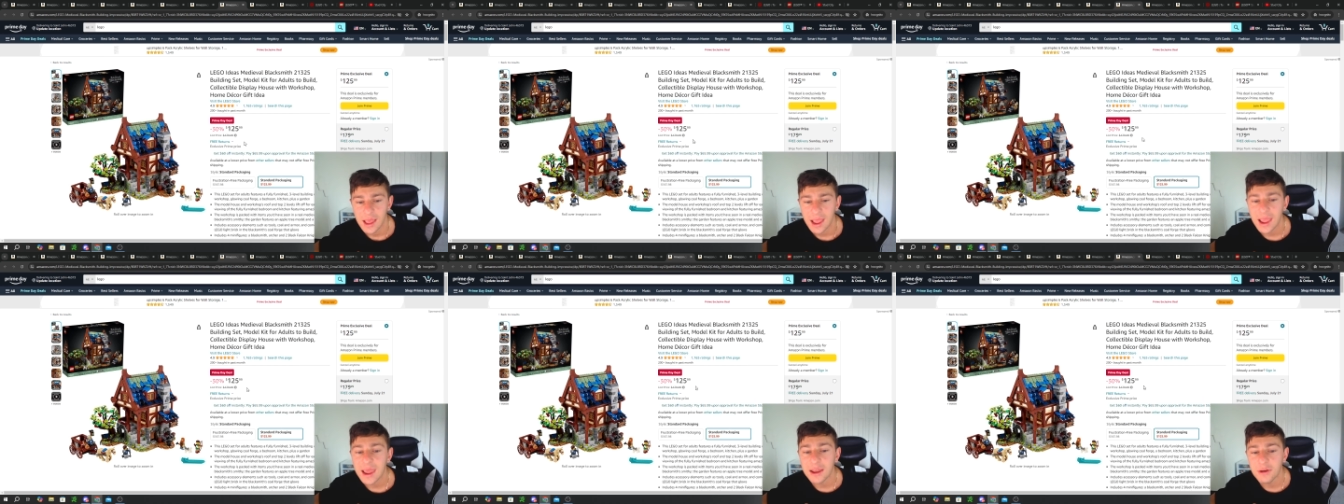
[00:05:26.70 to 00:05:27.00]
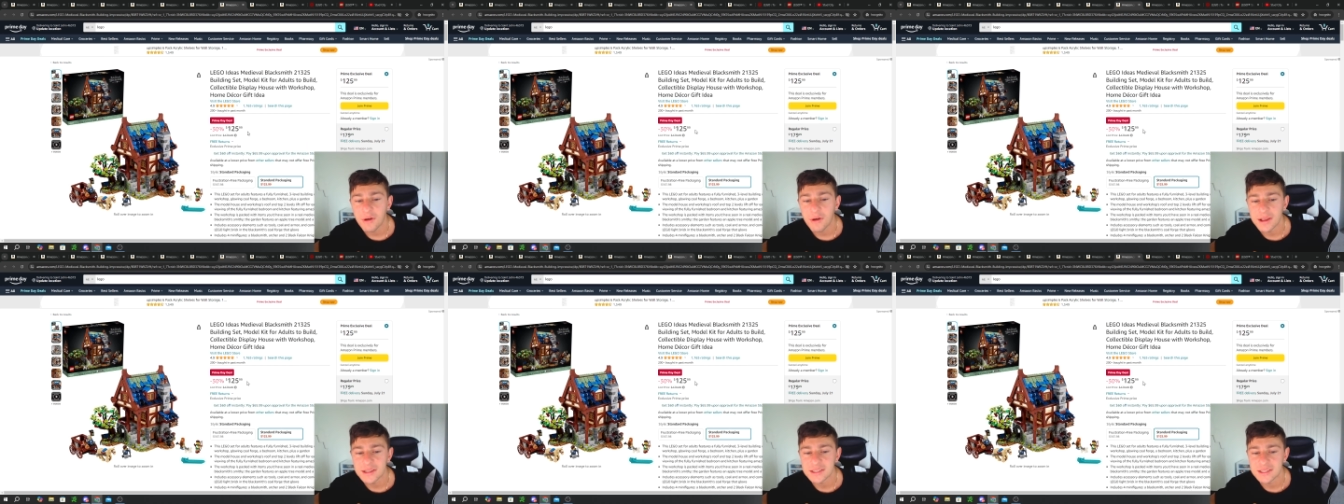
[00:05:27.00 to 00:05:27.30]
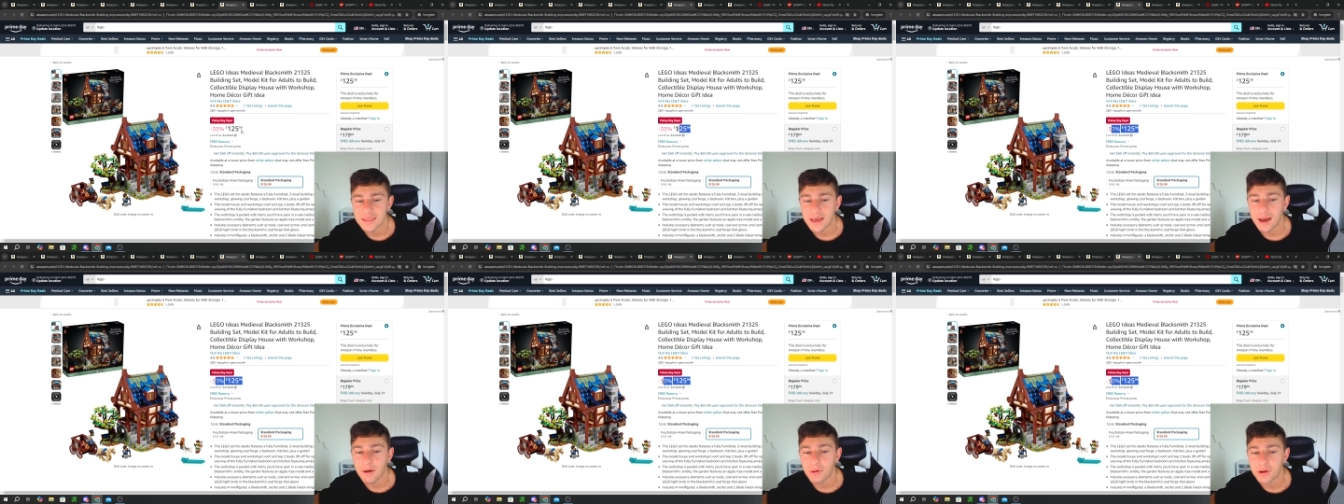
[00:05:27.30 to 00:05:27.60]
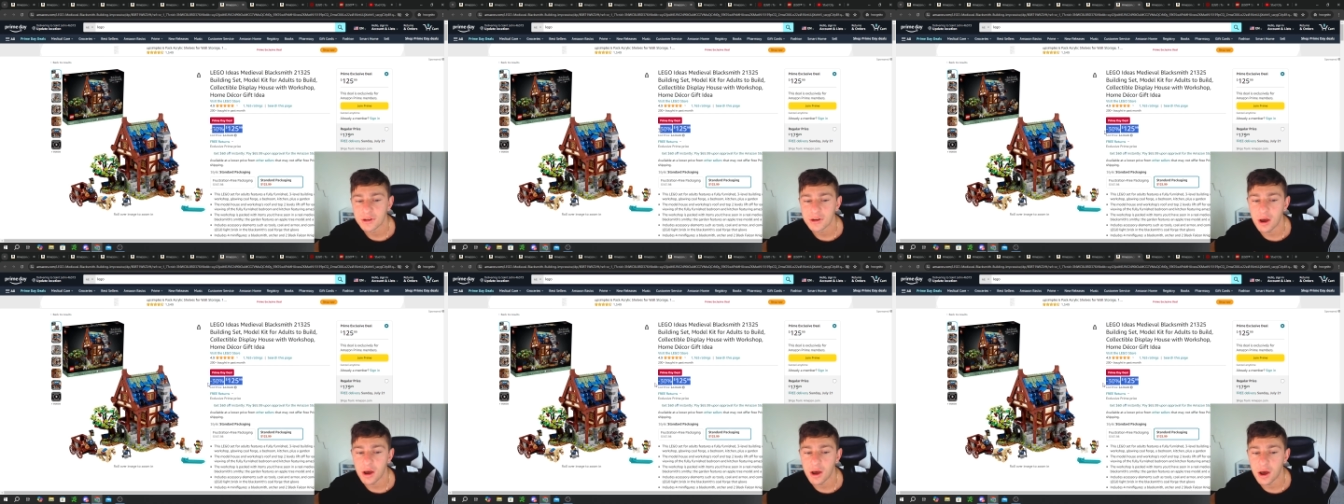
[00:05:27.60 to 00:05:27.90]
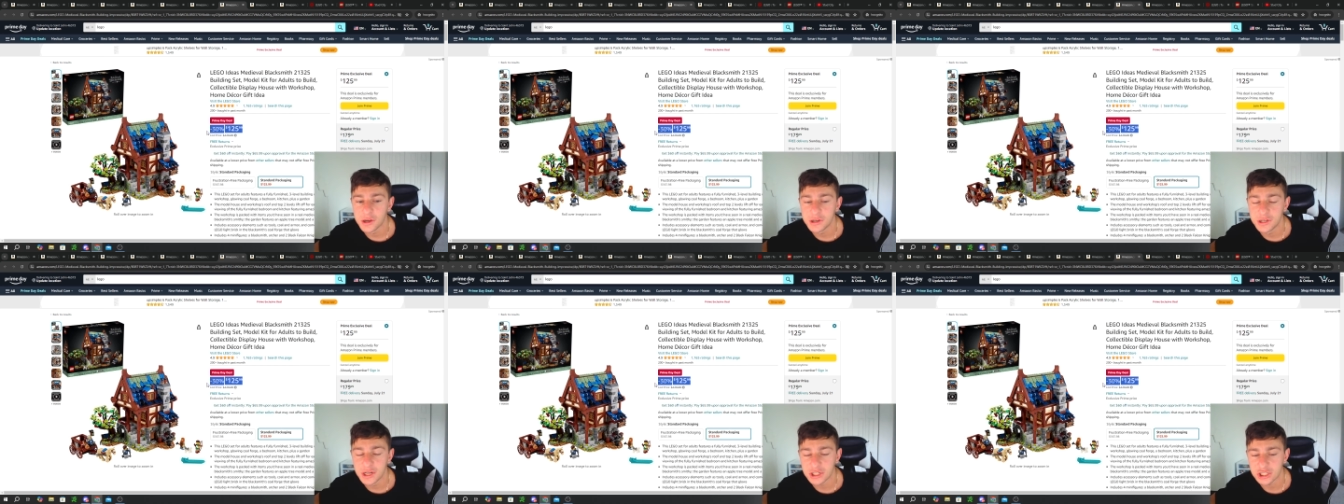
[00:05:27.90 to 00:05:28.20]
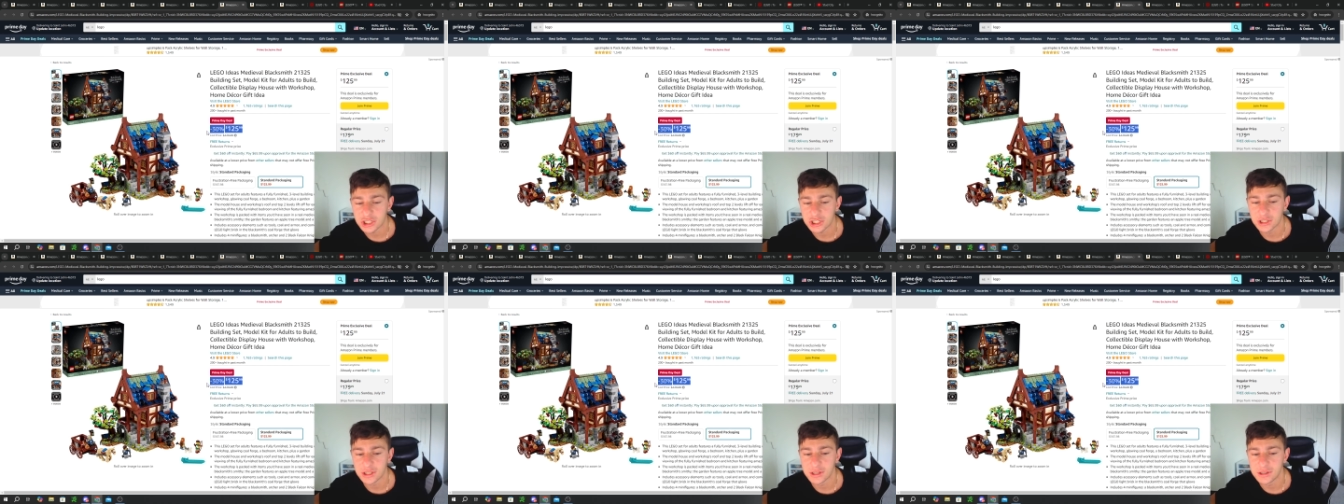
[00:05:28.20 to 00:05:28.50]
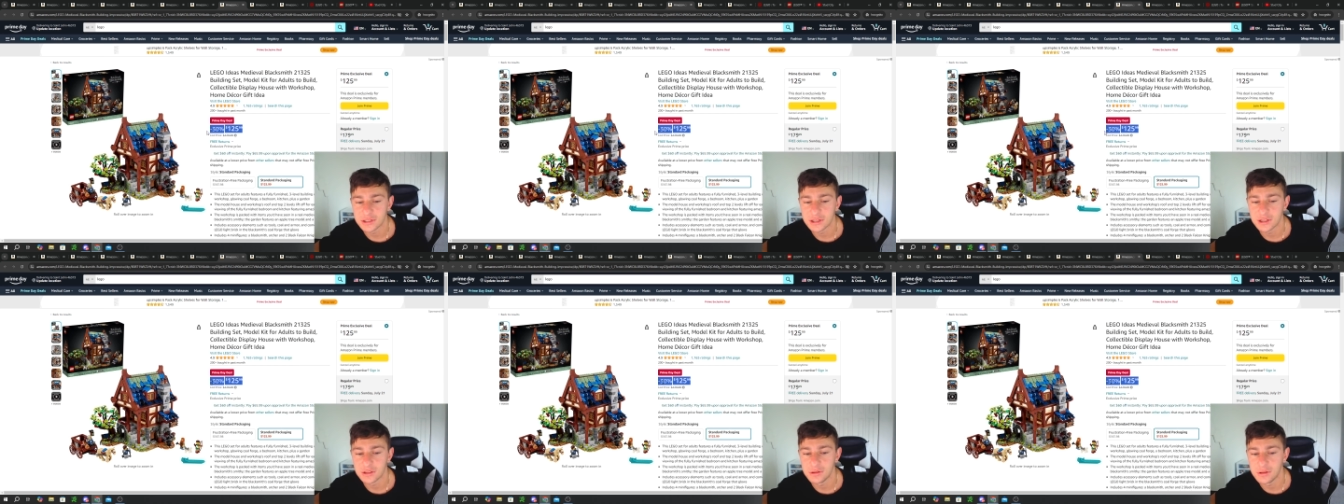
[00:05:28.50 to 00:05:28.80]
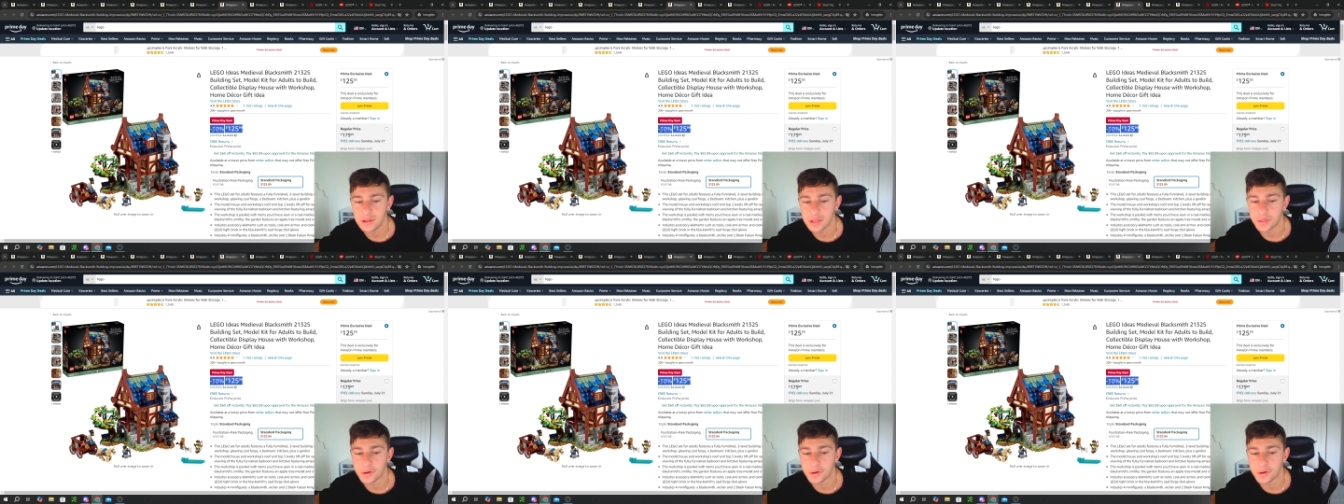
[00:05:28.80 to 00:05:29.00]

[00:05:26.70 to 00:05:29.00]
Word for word: Anyways, that one, additionally to the